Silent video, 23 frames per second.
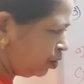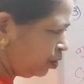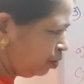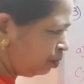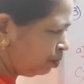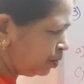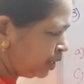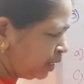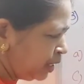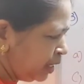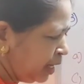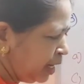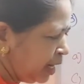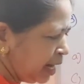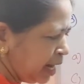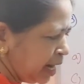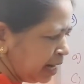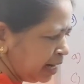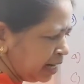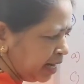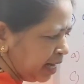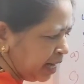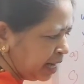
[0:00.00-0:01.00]
group
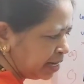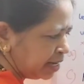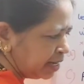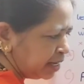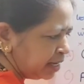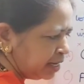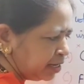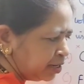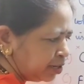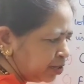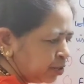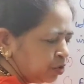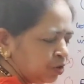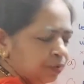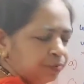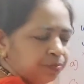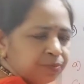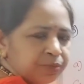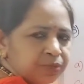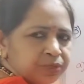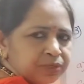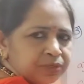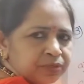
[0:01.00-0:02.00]
and aniline
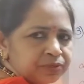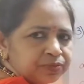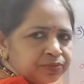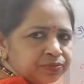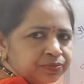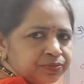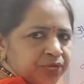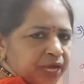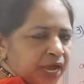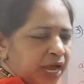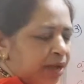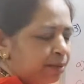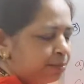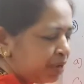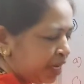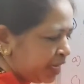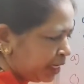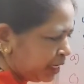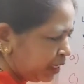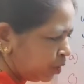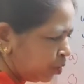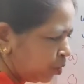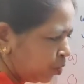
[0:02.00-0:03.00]
group,
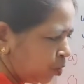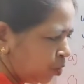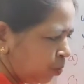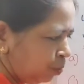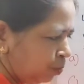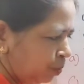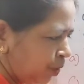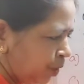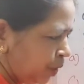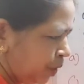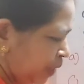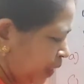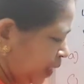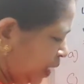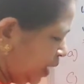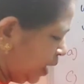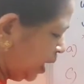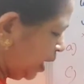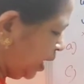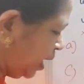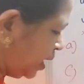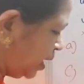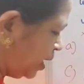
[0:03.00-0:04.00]
amine group,
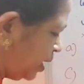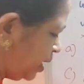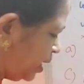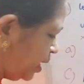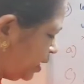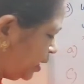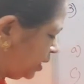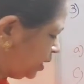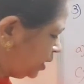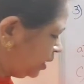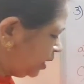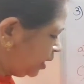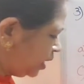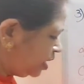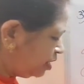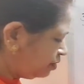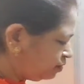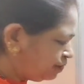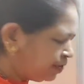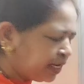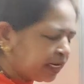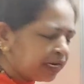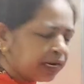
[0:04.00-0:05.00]
and
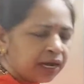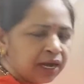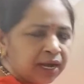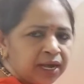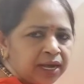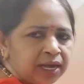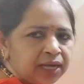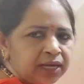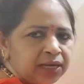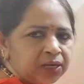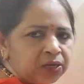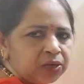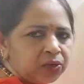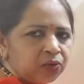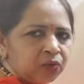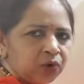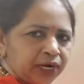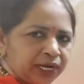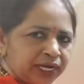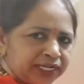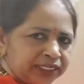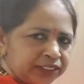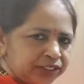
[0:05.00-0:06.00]
in phenol
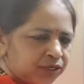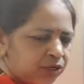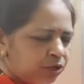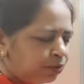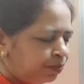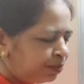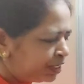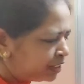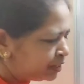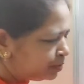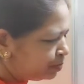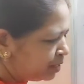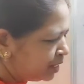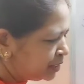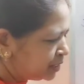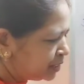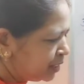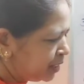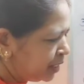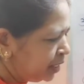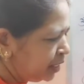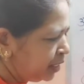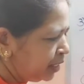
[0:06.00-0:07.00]
OH group is
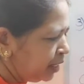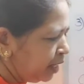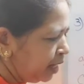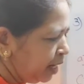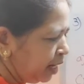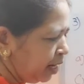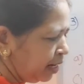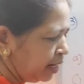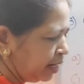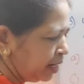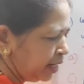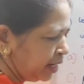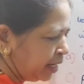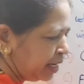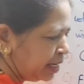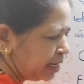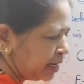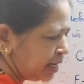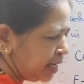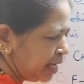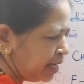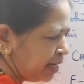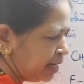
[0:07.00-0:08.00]
present, and
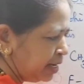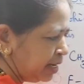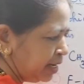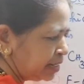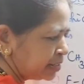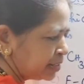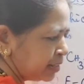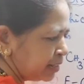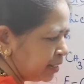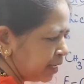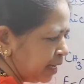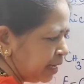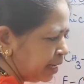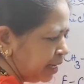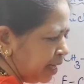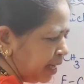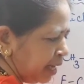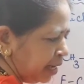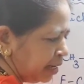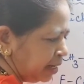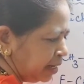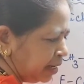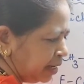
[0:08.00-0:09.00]
in
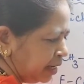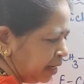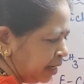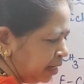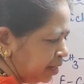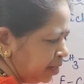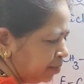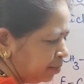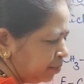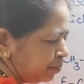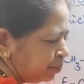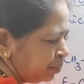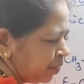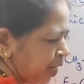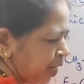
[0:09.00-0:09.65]
N-acetyl aniline